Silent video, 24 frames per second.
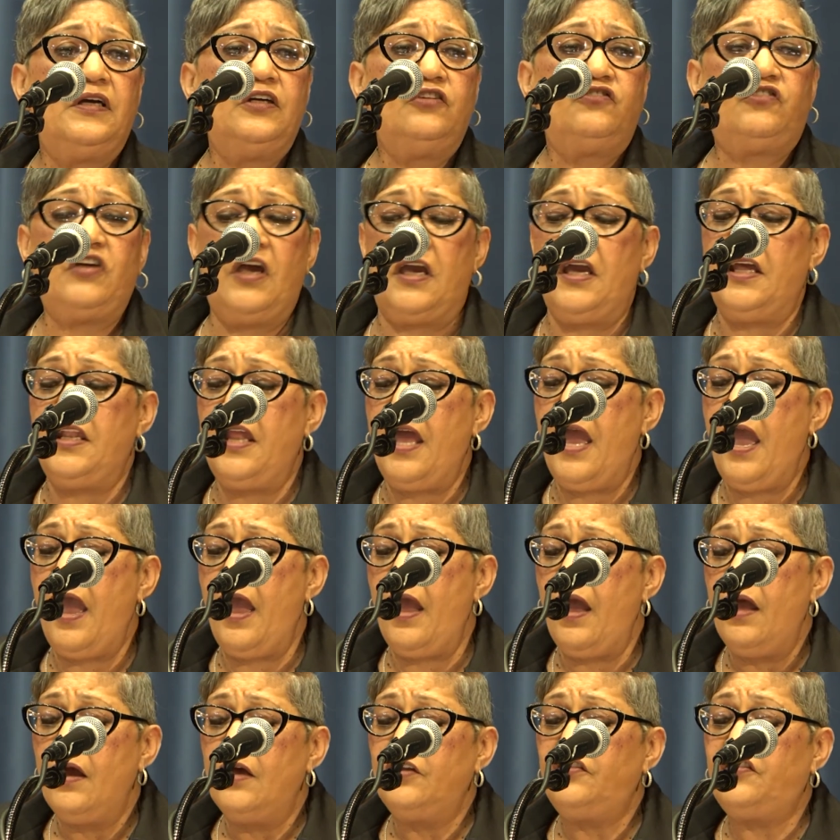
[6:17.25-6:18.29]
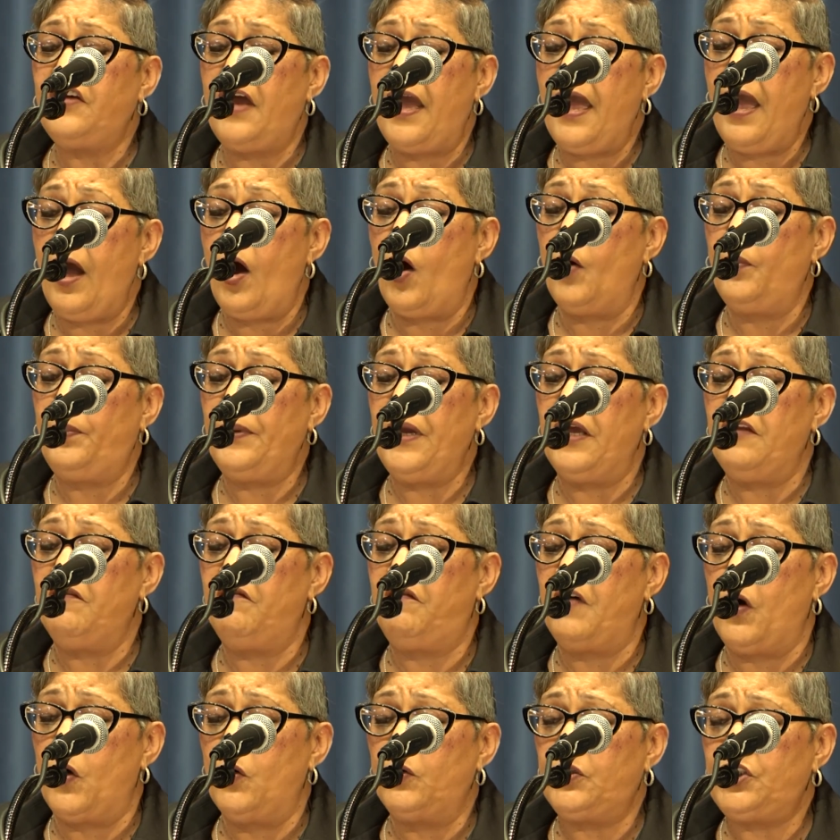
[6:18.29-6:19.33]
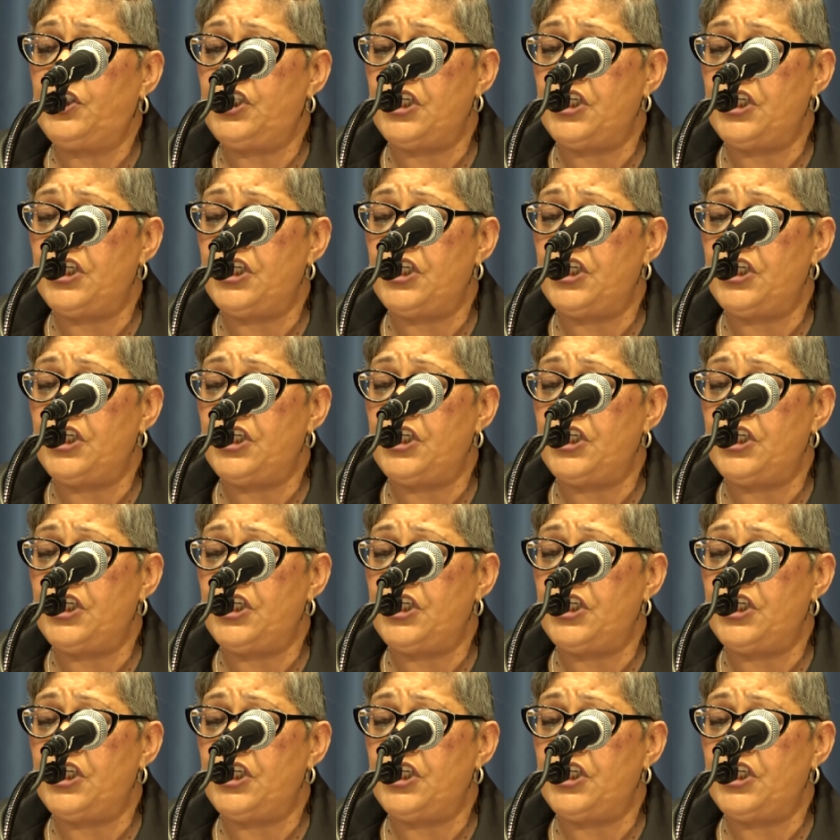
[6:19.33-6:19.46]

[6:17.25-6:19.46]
to, to help invoke